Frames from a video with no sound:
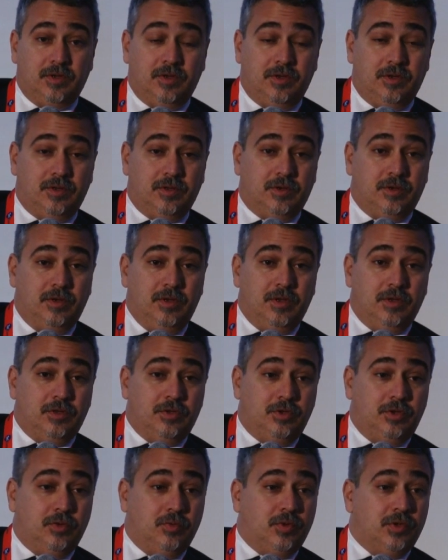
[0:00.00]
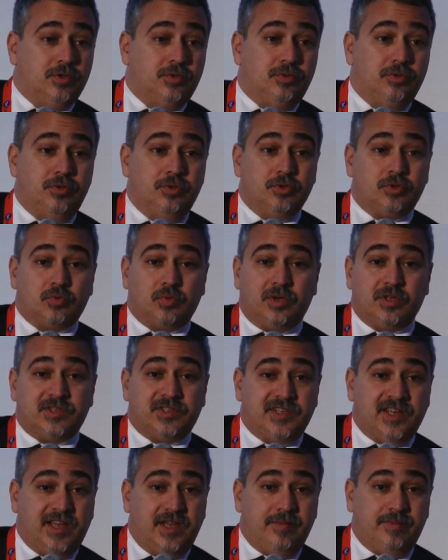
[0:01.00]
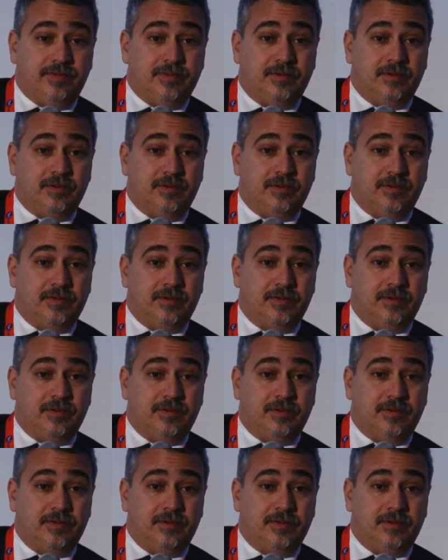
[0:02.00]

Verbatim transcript: You know, do you want to use WhatsApp?